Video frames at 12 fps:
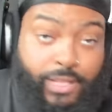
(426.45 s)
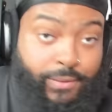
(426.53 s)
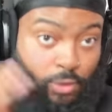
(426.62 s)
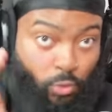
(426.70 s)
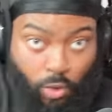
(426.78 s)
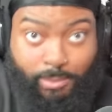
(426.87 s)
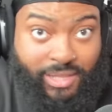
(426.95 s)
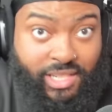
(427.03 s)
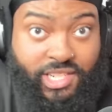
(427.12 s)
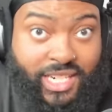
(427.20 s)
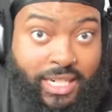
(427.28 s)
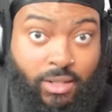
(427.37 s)
If you want me to
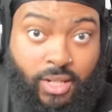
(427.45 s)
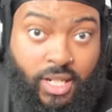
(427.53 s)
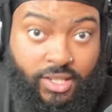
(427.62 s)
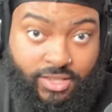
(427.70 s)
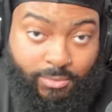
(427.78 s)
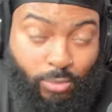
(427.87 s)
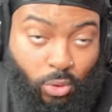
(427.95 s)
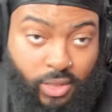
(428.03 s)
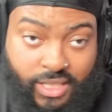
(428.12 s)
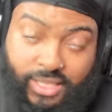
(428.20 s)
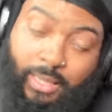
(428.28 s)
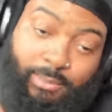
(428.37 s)
check out some more,
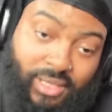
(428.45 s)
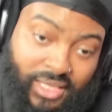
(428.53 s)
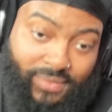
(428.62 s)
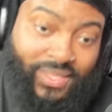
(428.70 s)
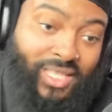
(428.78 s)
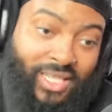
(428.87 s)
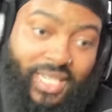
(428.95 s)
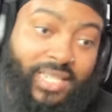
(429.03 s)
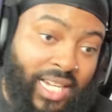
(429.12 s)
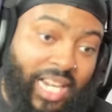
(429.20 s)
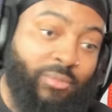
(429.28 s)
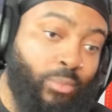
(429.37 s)
because I believe he does
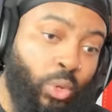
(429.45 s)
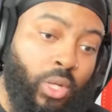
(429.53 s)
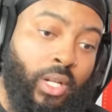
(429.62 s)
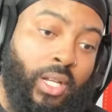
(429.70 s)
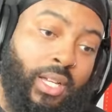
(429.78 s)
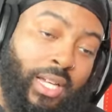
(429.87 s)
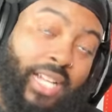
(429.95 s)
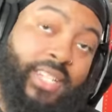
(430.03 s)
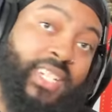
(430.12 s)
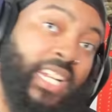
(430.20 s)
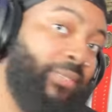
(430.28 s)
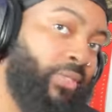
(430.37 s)
have more, I
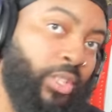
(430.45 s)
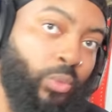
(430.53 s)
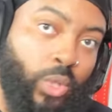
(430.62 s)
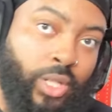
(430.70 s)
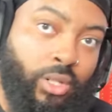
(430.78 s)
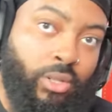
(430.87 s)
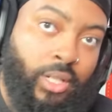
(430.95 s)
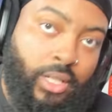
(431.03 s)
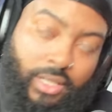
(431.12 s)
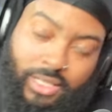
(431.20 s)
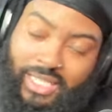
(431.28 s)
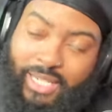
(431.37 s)
definitely will
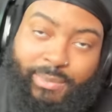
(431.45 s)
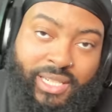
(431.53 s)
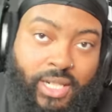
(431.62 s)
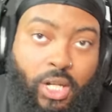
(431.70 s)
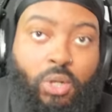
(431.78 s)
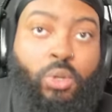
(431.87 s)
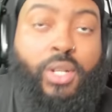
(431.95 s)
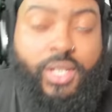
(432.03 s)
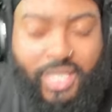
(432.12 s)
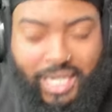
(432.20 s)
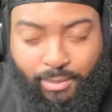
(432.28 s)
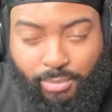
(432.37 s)
let me know
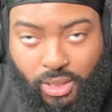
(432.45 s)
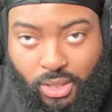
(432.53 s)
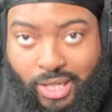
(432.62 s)
down below.